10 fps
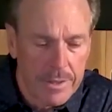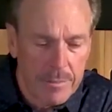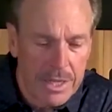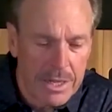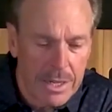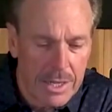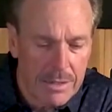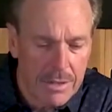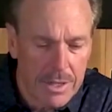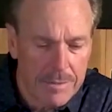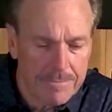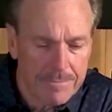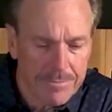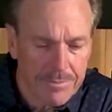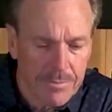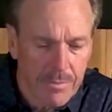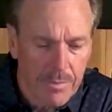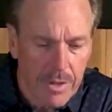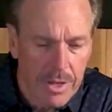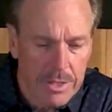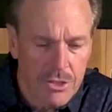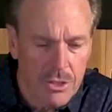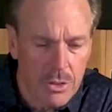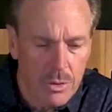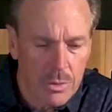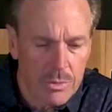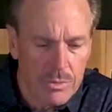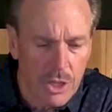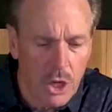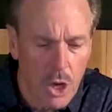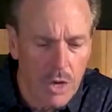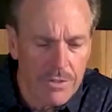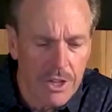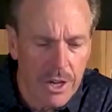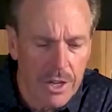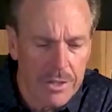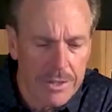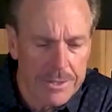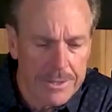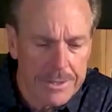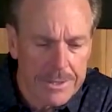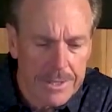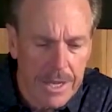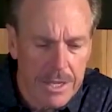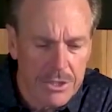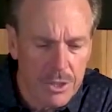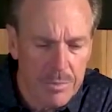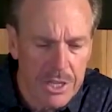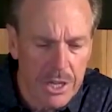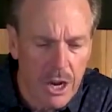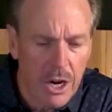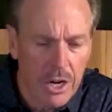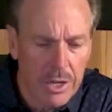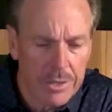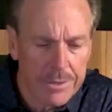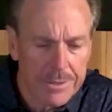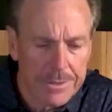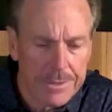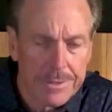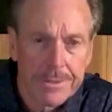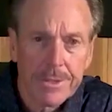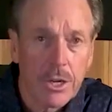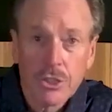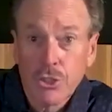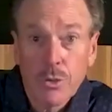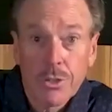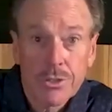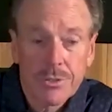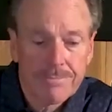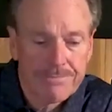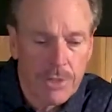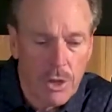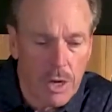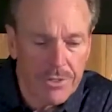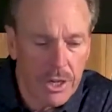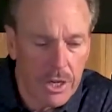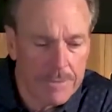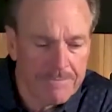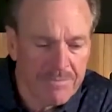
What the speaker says: Man, I like that. And so the law of God has to be our source, the law of God.